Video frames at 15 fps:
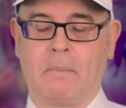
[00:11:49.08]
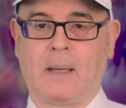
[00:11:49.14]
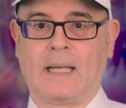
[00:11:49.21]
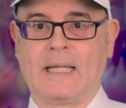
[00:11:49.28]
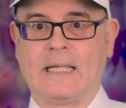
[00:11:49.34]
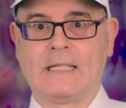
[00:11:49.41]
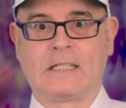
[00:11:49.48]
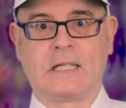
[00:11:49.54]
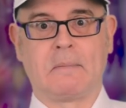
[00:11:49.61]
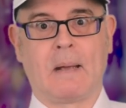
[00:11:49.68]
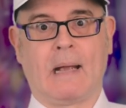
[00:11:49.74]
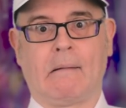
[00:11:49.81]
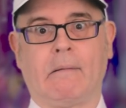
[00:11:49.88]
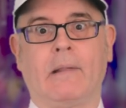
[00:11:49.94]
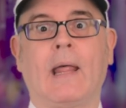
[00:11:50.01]
pleased
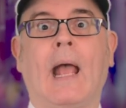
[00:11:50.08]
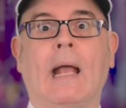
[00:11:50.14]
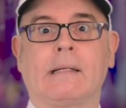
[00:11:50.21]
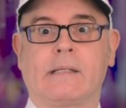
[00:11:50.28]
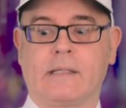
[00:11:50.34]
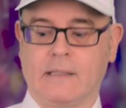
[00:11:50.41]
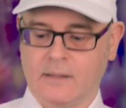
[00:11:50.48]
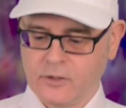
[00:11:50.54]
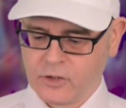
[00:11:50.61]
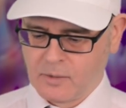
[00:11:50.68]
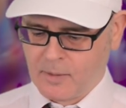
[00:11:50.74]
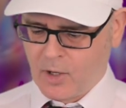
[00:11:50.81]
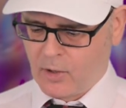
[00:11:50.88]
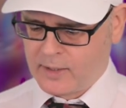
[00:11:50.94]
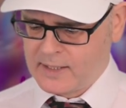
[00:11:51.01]
about that, to
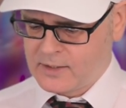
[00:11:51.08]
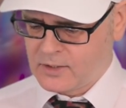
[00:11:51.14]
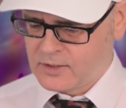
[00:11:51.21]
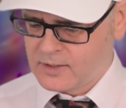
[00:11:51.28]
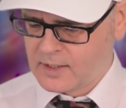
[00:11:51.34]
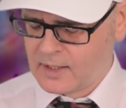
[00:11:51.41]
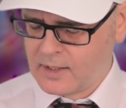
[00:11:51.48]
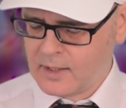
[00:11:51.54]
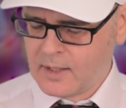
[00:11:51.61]
be honest.